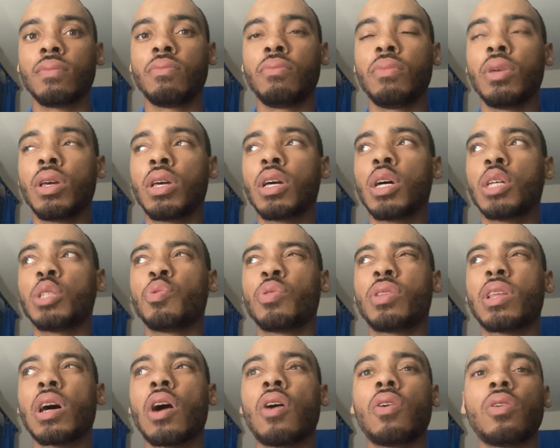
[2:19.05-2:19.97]
Because
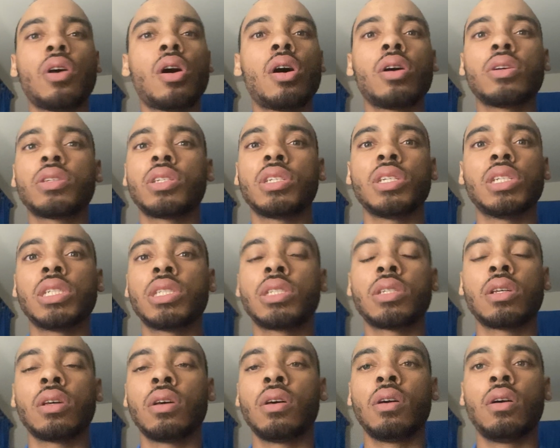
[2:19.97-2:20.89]
without
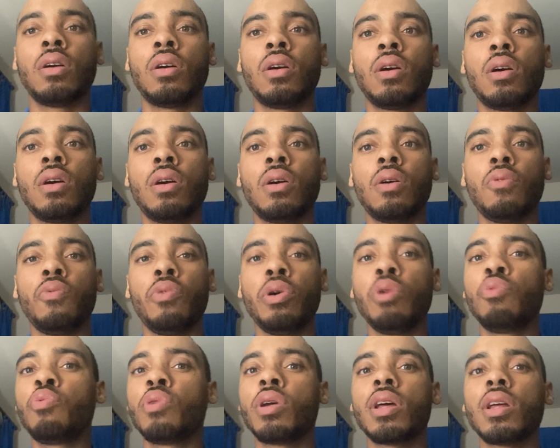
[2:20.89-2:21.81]
losses, we
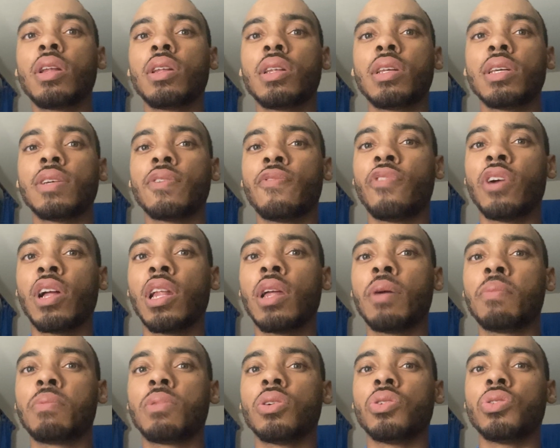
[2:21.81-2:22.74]
wouldn't
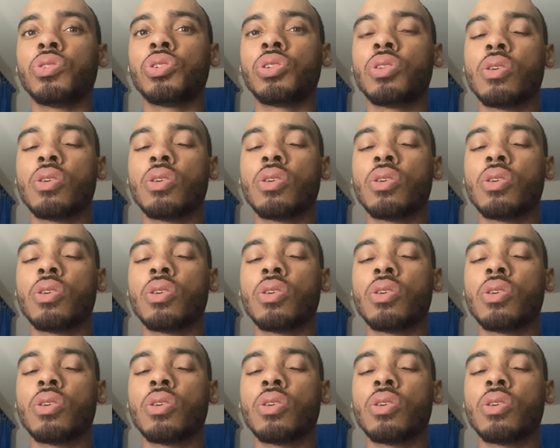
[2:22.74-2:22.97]
develop to,